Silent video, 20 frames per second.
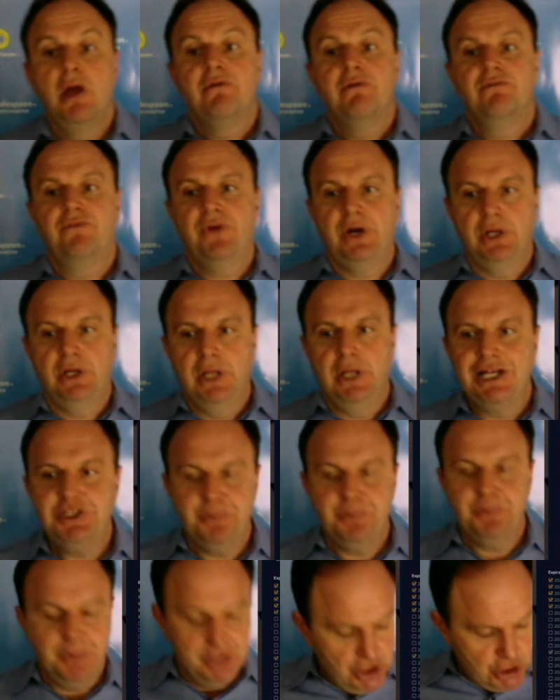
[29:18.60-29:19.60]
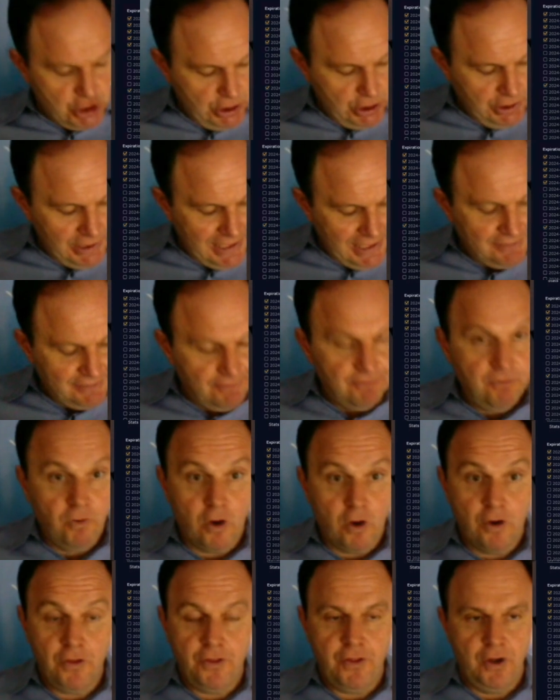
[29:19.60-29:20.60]
very large position at
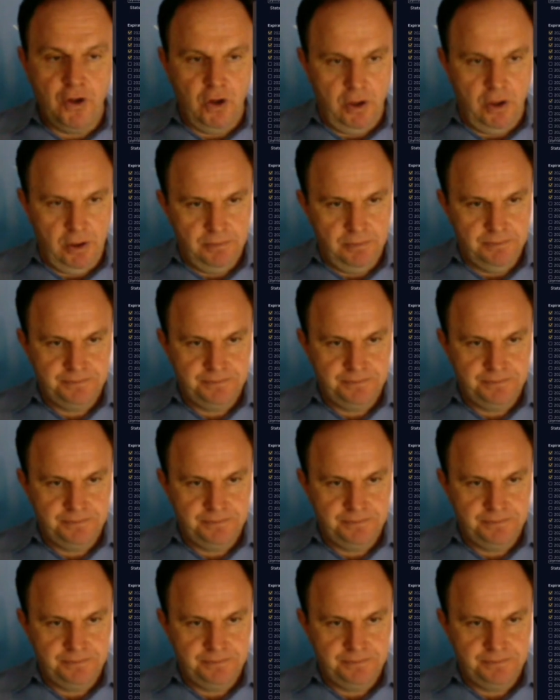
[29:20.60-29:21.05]
430.